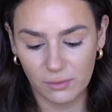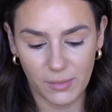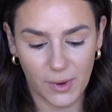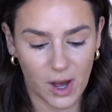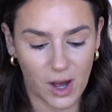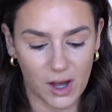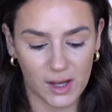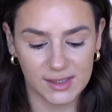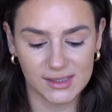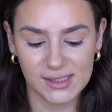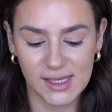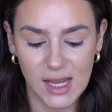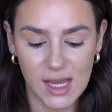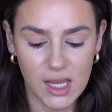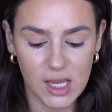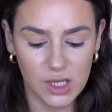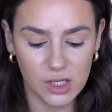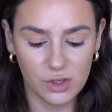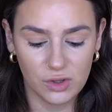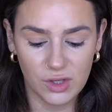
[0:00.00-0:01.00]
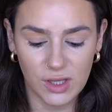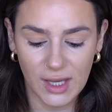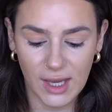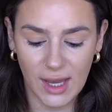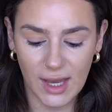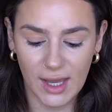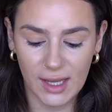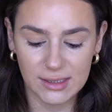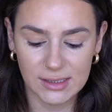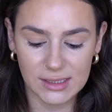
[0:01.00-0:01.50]
box. You
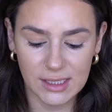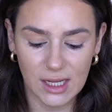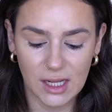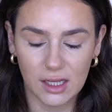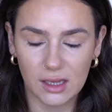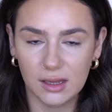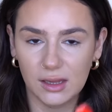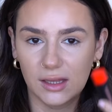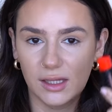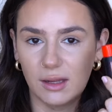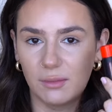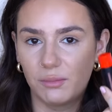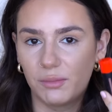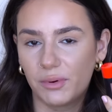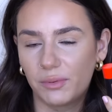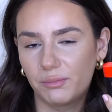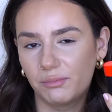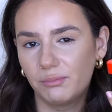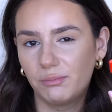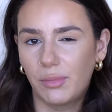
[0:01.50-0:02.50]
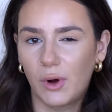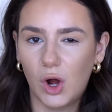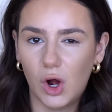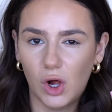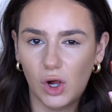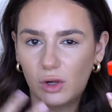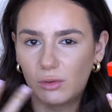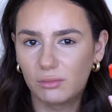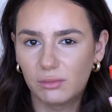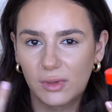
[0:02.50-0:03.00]
get a lip
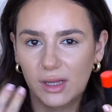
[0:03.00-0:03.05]
balm,